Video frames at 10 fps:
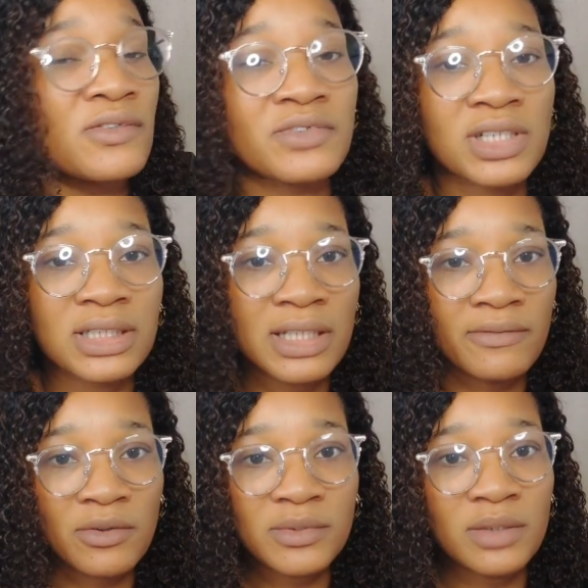traders
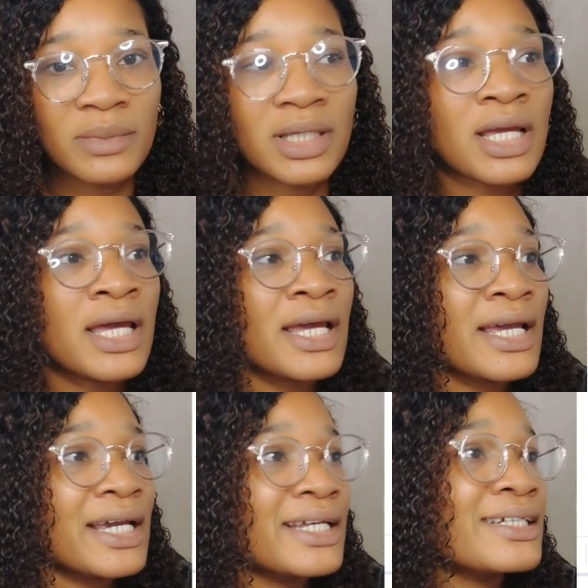have come to me.
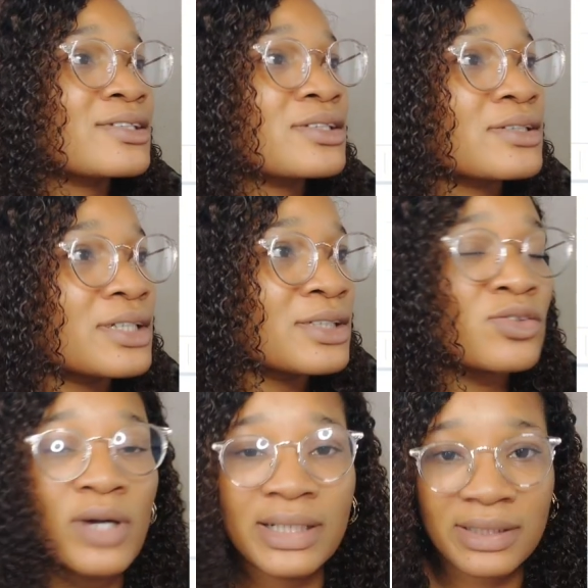It
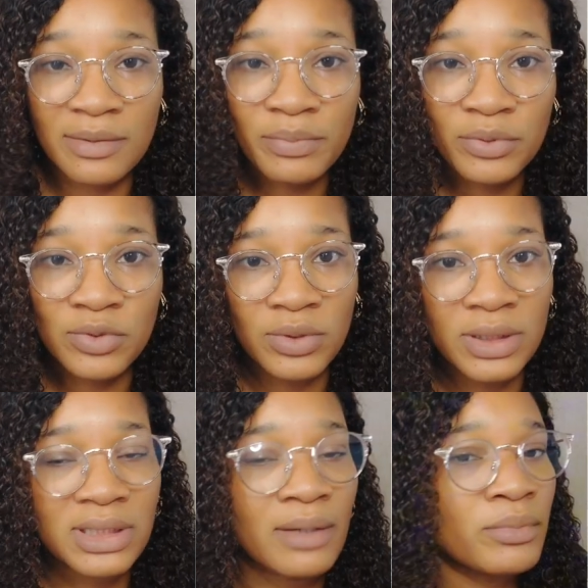is quite simple to
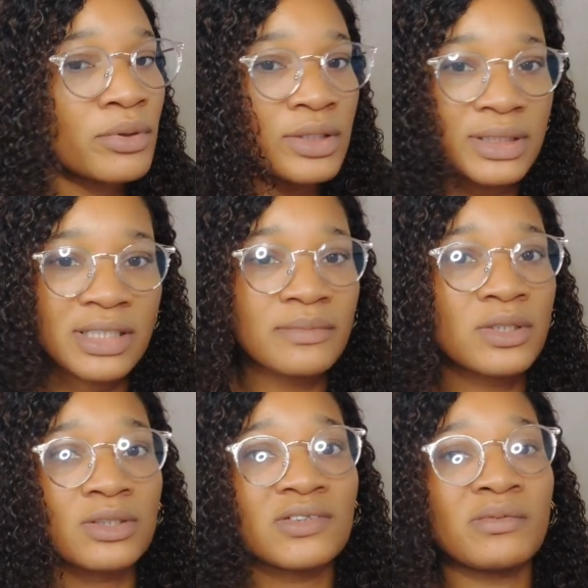understand, but it
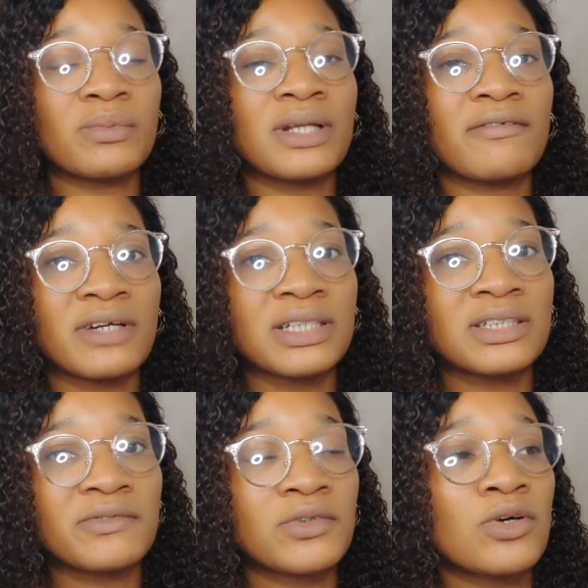seems a lot of people are
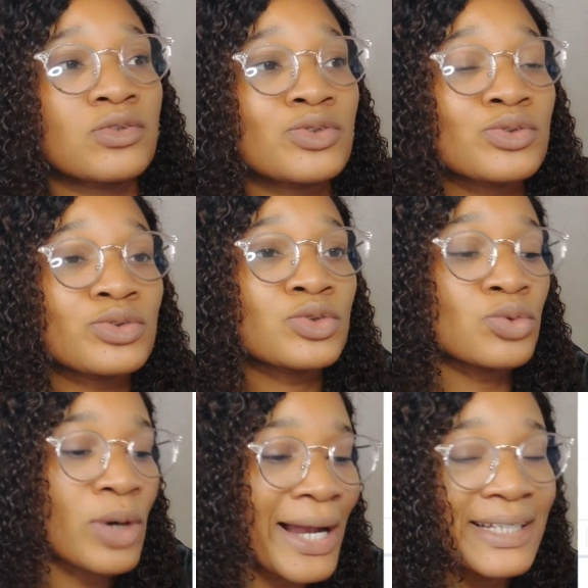finding it difficult
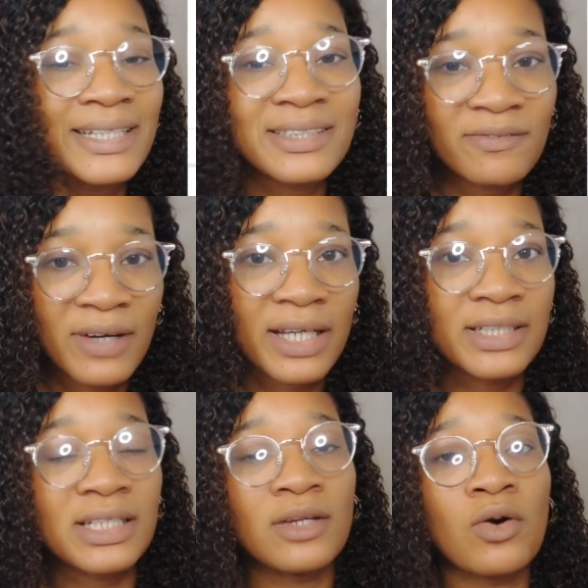to identify
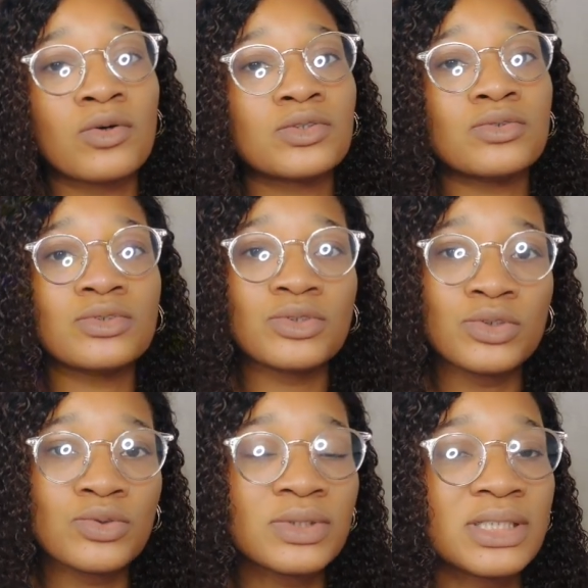it and also to
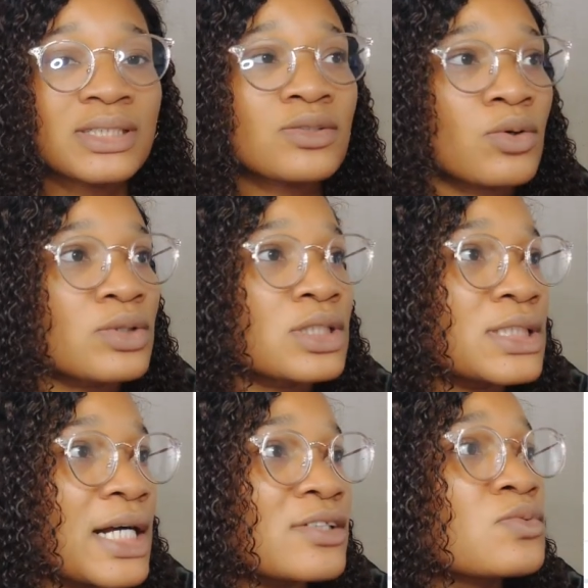use it on the
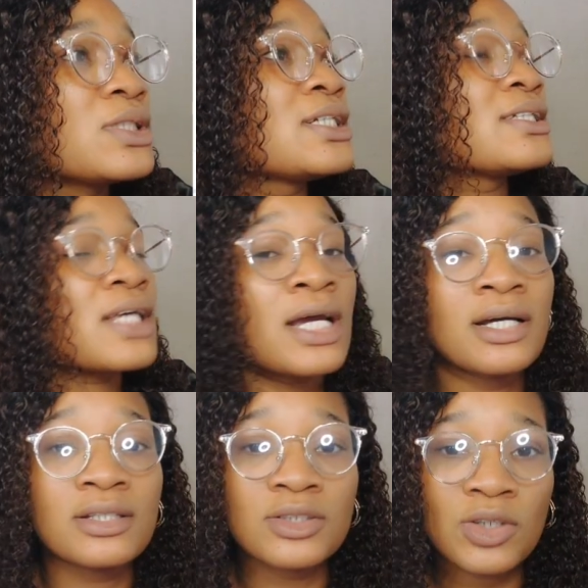chart, which is
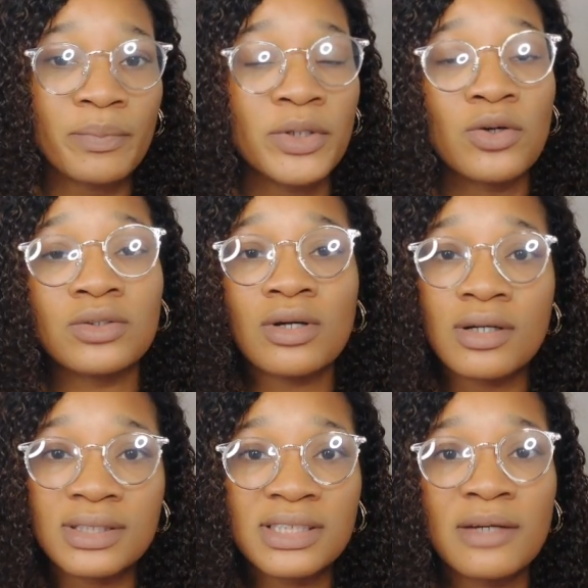the topic or the
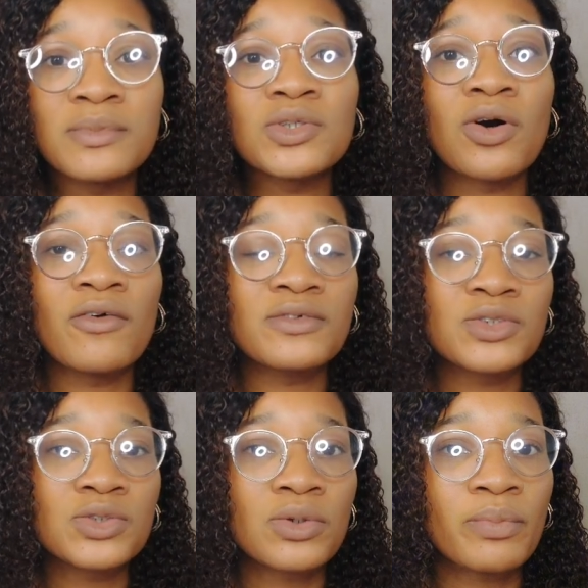concept of
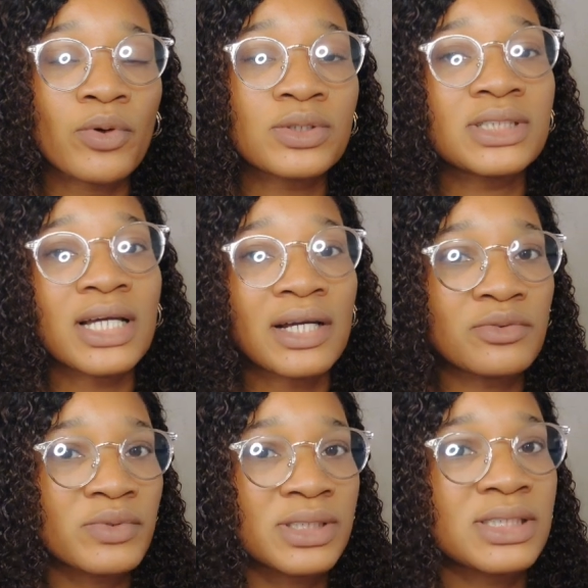support
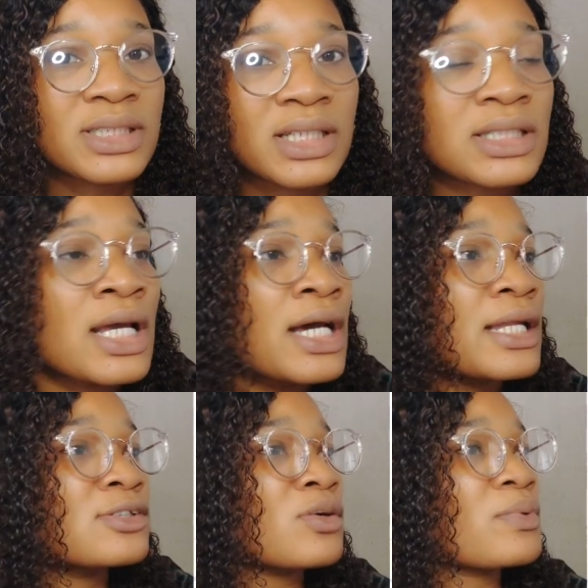and resistance.
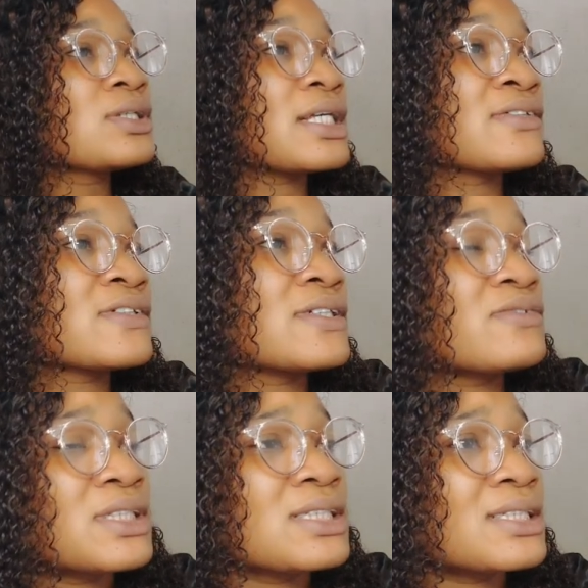Now, support and
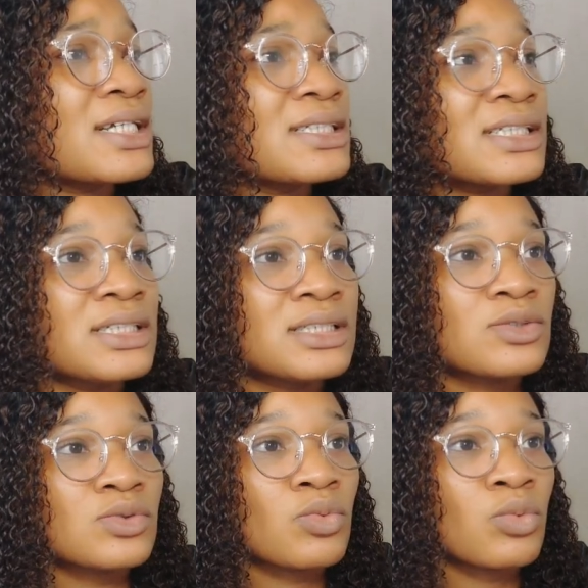resistance
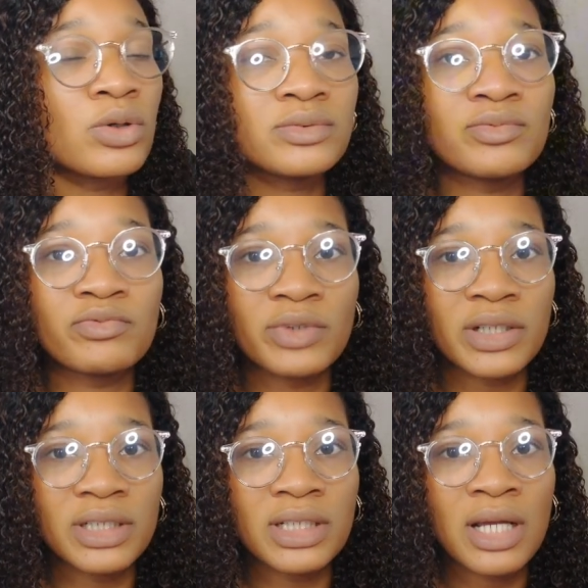is one
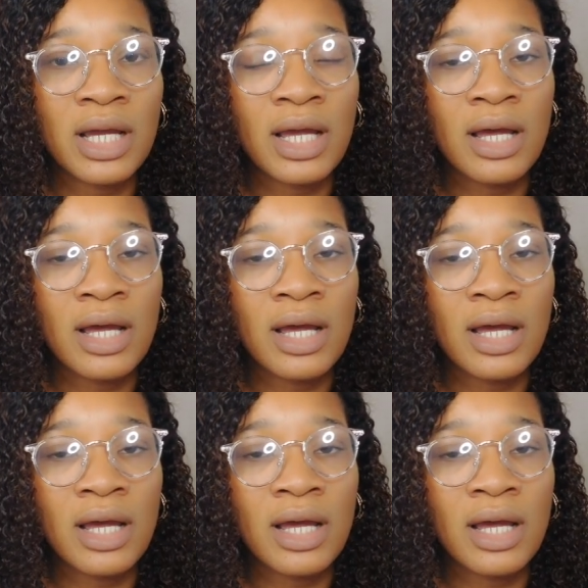very